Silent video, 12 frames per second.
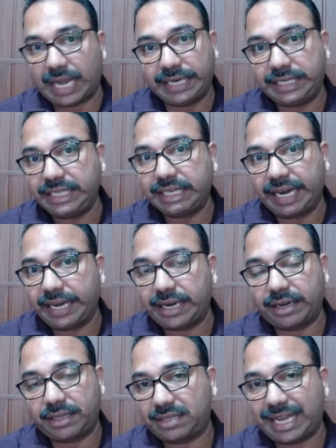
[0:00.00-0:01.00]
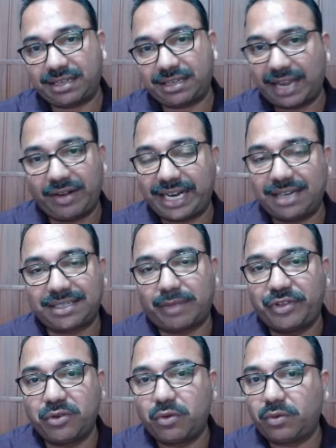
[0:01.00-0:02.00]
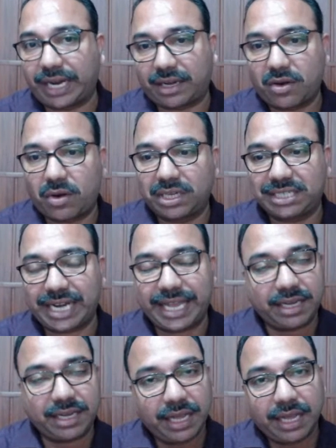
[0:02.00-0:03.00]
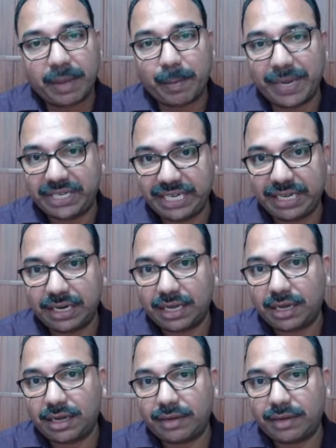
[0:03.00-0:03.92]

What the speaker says: IT related things. Like I will tell some few technologies like machine,